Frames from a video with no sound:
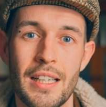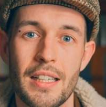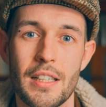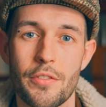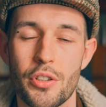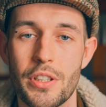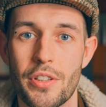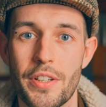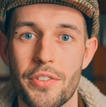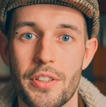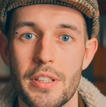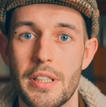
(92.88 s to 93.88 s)
And if you're
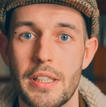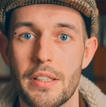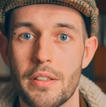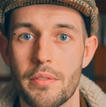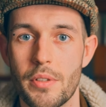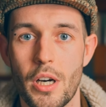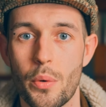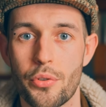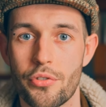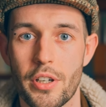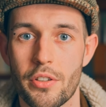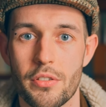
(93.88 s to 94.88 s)
interested in the whole
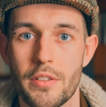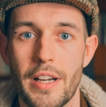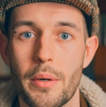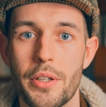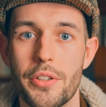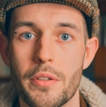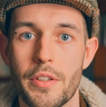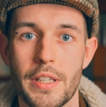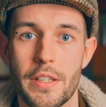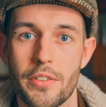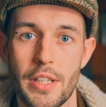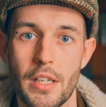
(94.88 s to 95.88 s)
structure of how I do
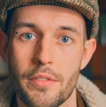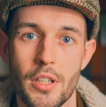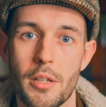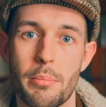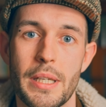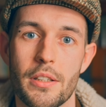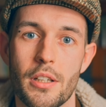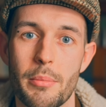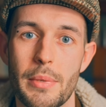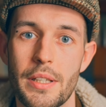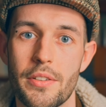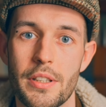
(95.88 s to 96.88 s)
things, then I've got a pinned
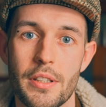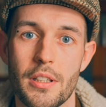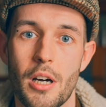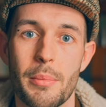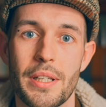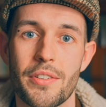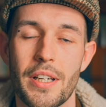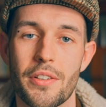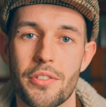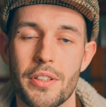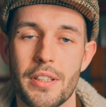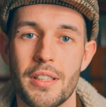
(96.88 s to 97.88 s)
comment in the comment
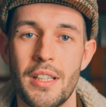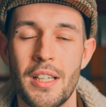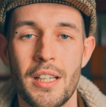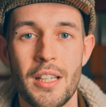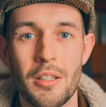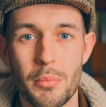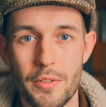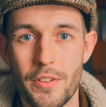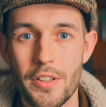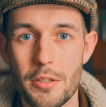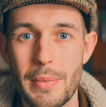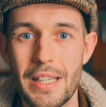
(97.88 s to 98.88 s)
section. But
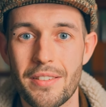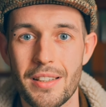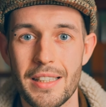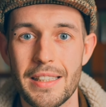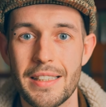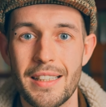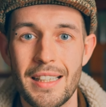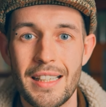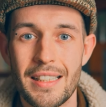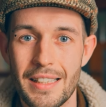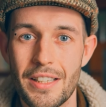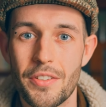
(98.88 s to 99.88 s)
fundamentally,
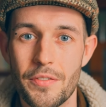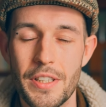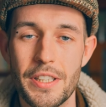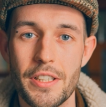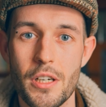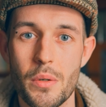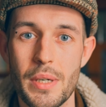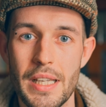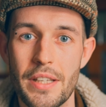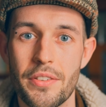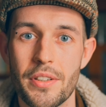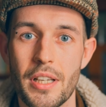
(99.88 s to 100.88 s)
this video
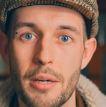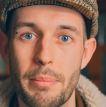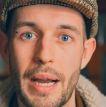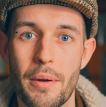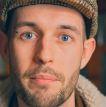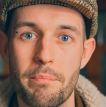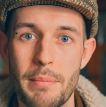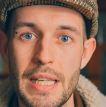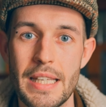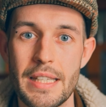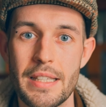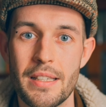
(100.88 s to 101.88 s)
isn't about
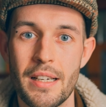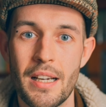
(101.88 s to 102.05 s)
me.